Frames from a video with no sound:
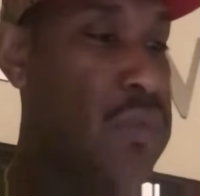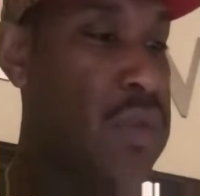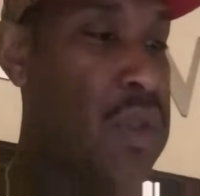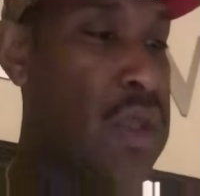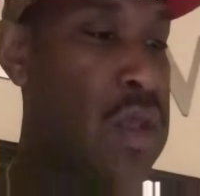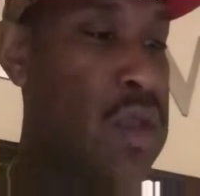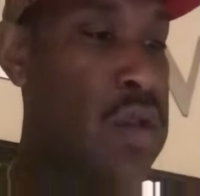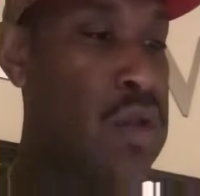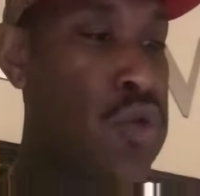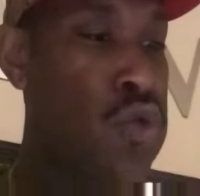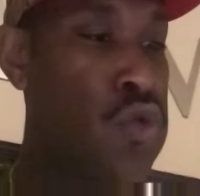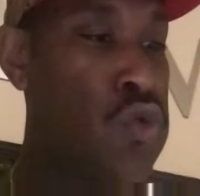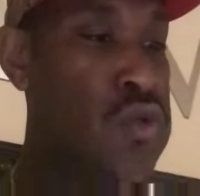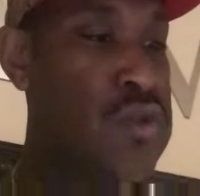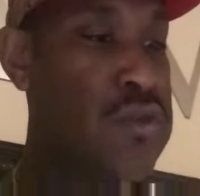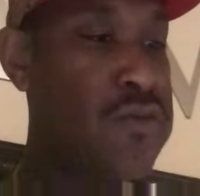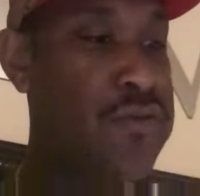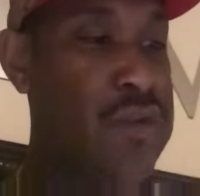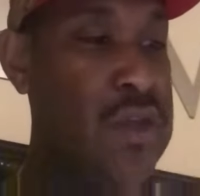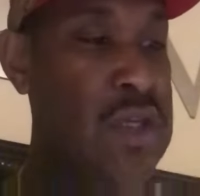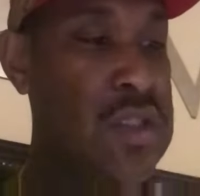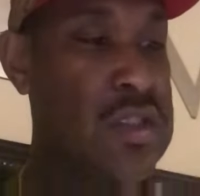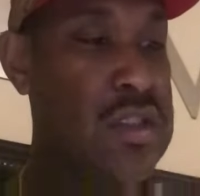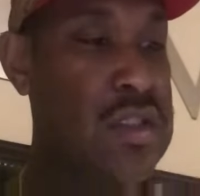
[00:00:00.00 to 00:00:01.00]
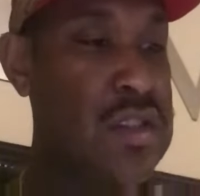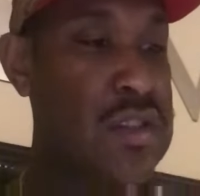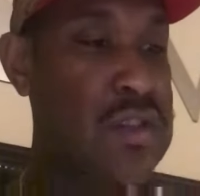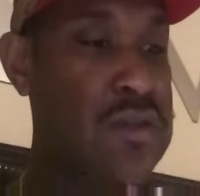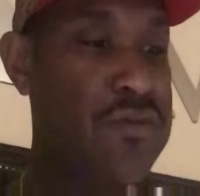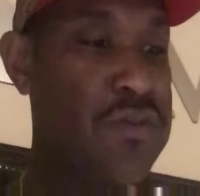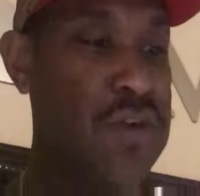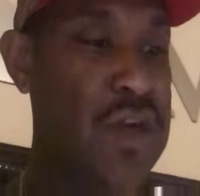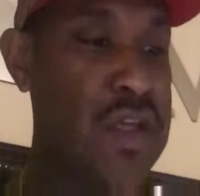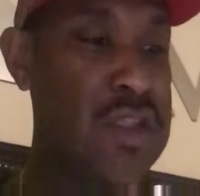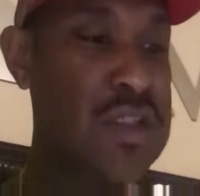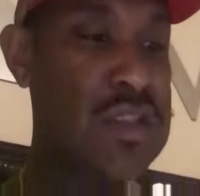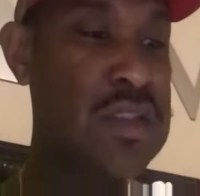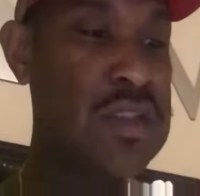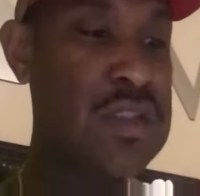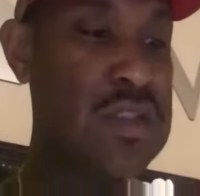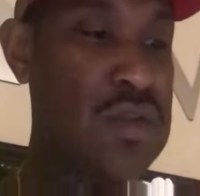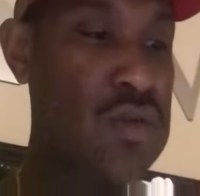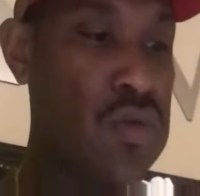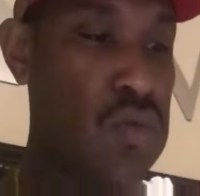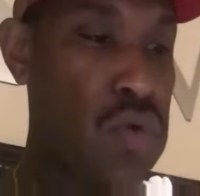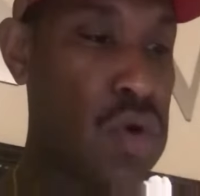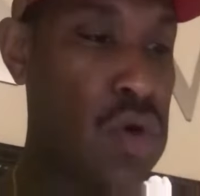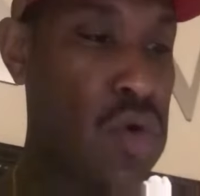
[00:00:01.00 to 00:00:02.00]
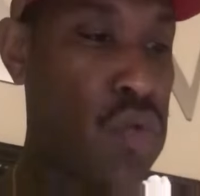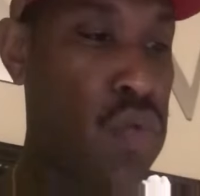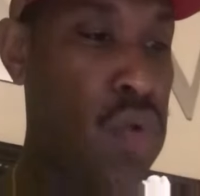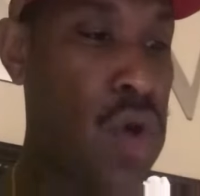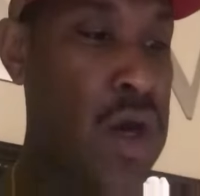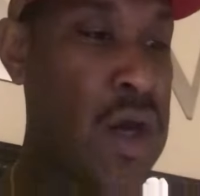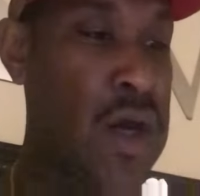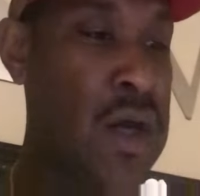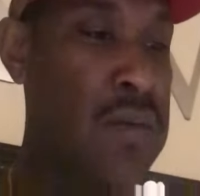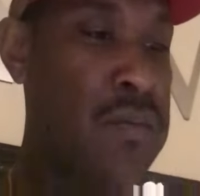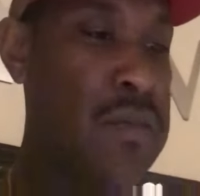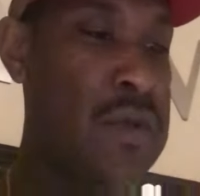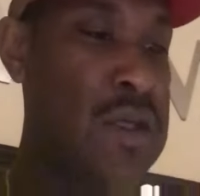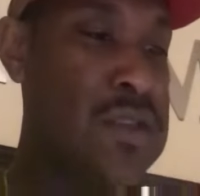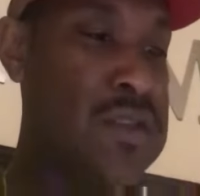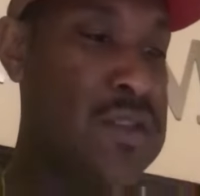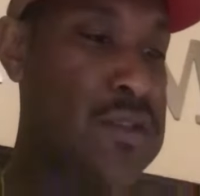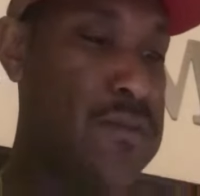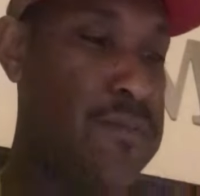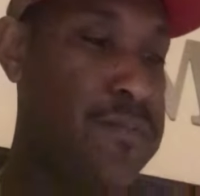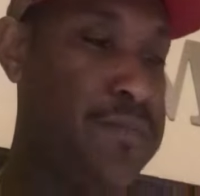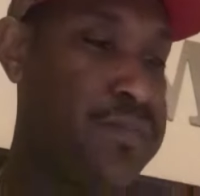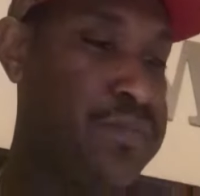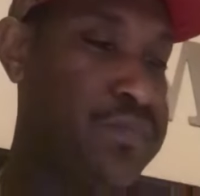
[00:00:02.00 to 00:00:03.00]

Includes features, functions, requirements,